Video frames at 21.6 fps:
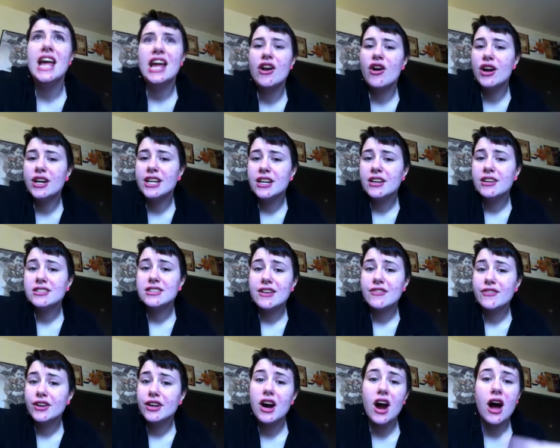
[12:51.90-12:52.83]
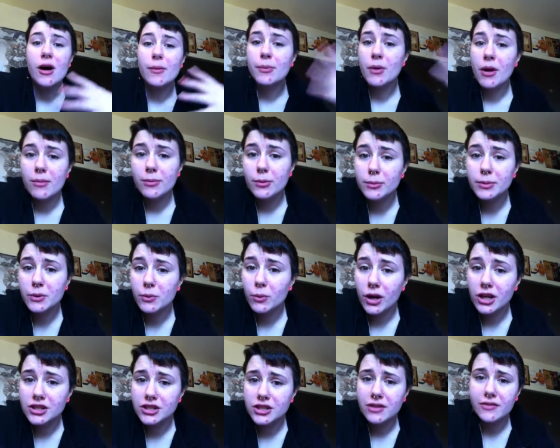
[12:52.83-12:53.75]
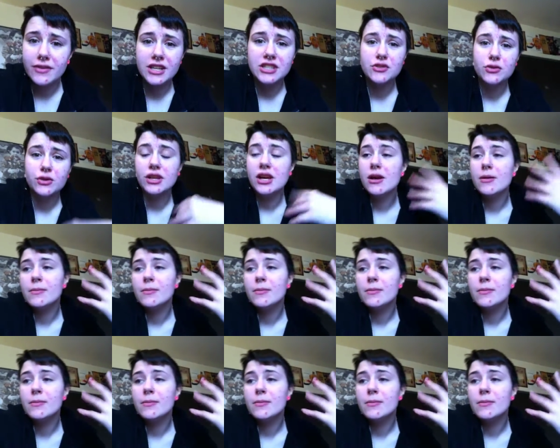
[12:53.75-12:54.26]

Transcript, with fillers: it on here because I figure I'll probably watch it eventually,